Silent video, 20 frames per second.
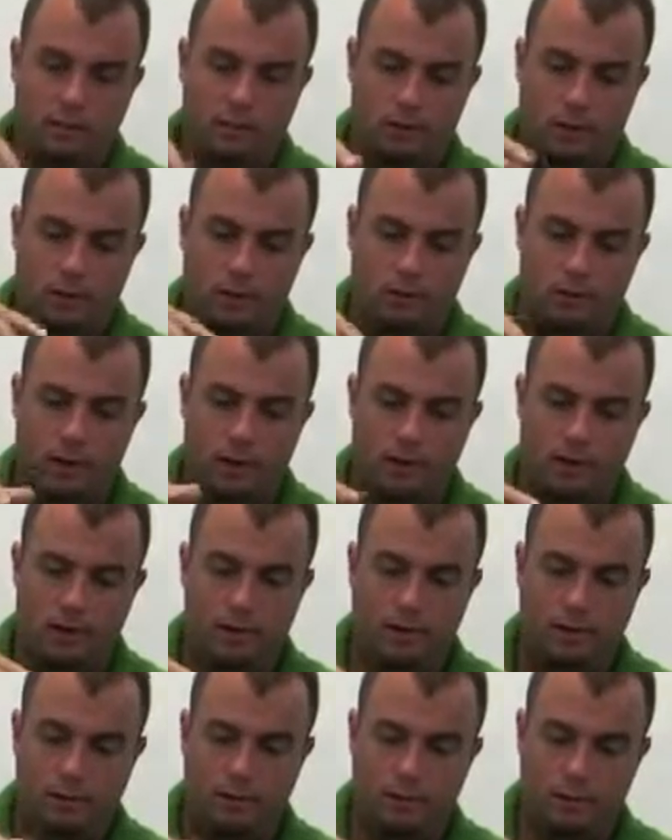Just go ahead
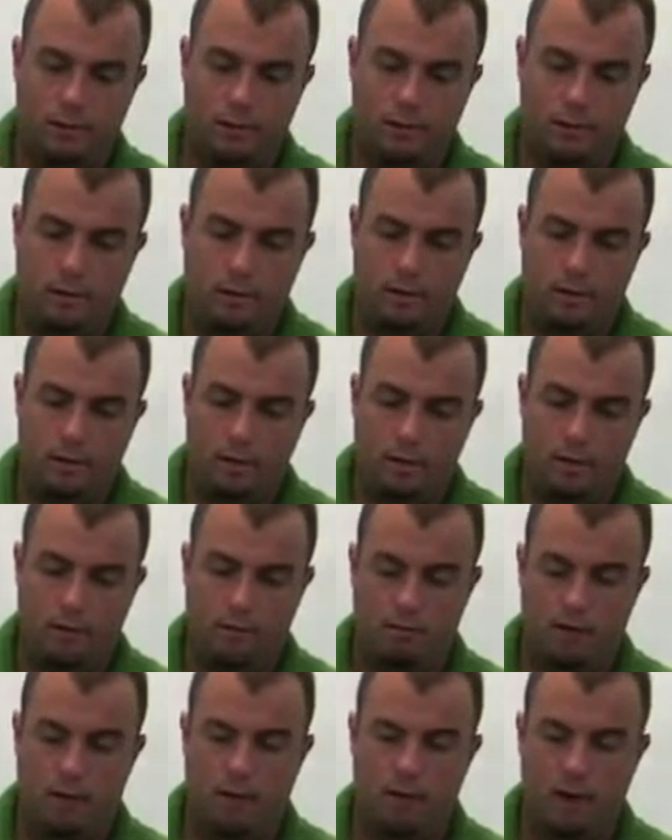and
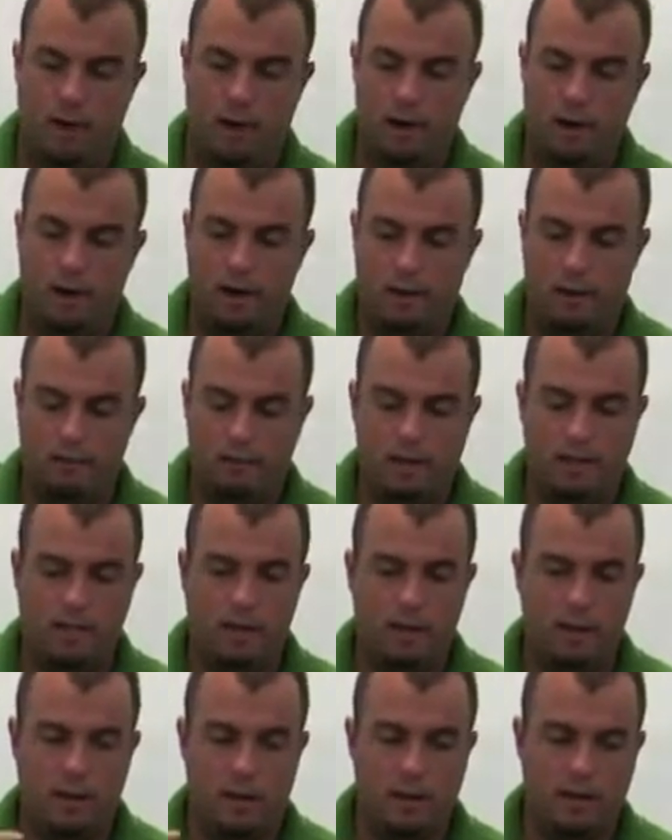thread that on. It threads
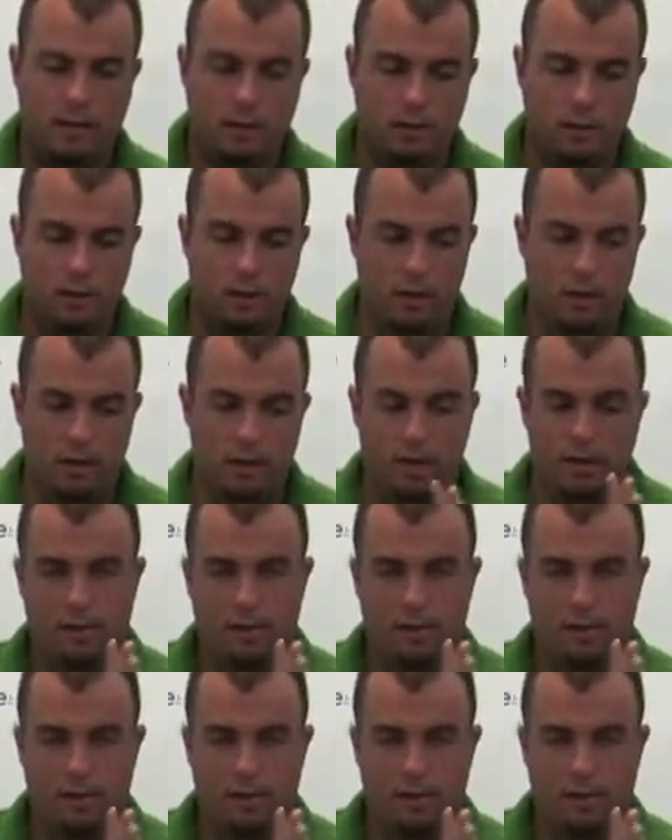on nicely.